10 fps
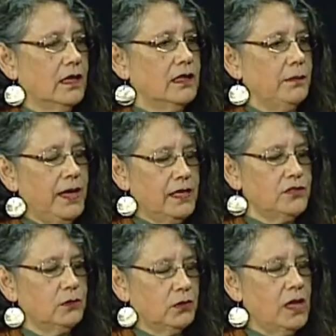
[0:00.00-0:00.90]
the
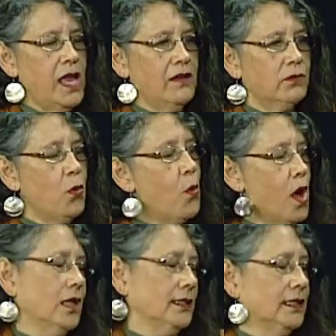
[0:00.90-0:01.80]
patient will have
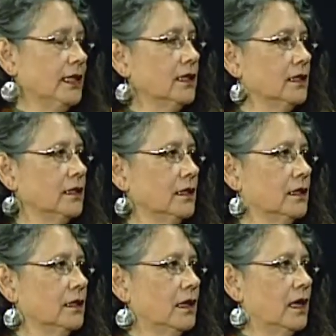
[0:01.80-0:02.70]
quality mm
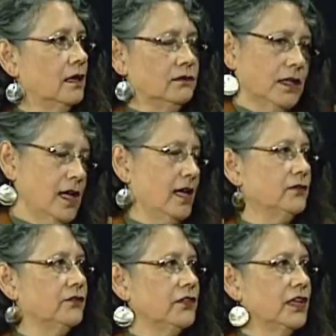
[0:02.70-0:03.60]
-hmm. of
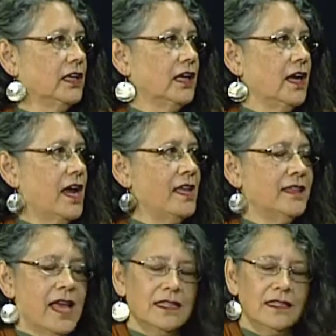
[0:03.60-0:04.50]
life.
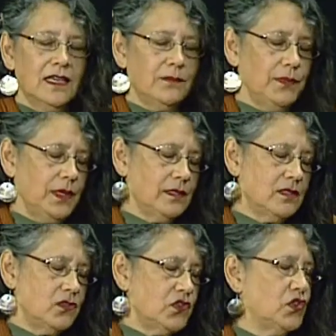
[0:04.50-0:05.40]
And that can be
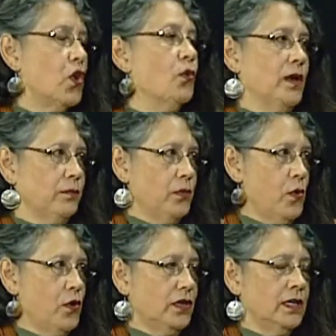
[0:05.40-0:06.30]
so
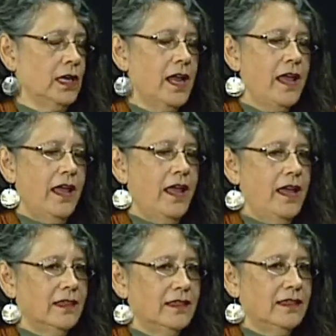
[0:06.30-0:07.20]
important.
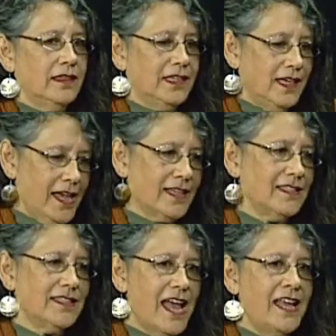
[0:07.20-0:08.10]
And
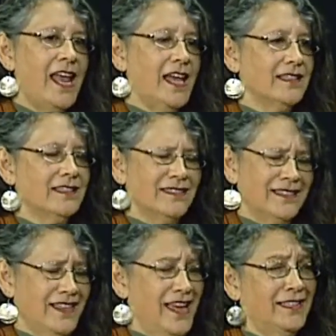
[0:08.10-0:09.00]
yes, that
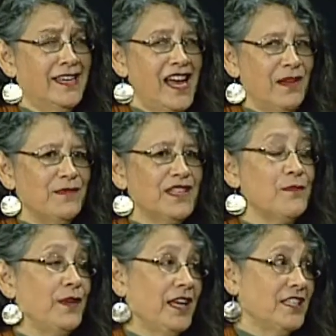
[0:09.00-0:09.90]
has at times
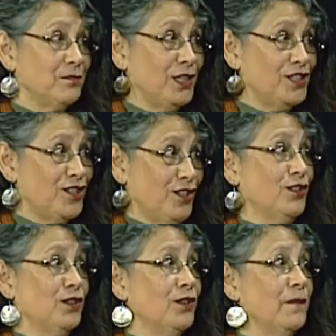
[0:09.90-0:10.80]
amazed me
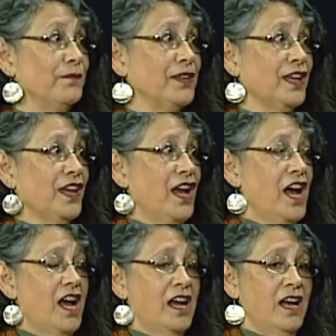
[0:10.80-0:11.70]
too, mm-hmm.
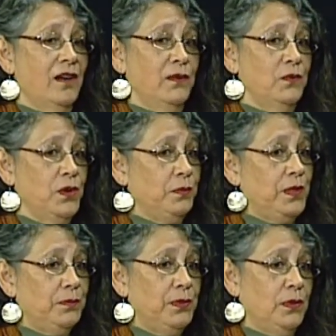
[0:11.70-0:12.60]
um, where
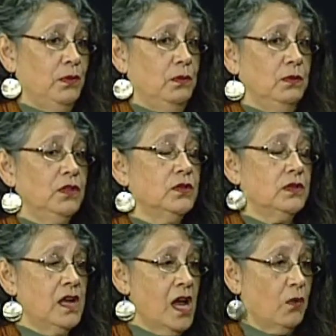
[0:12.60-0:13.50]
people could
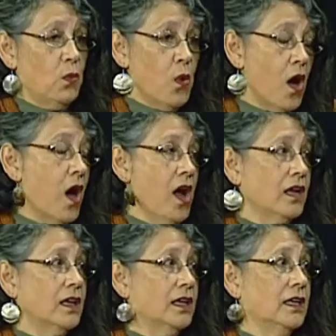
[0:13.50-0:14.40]
not walk,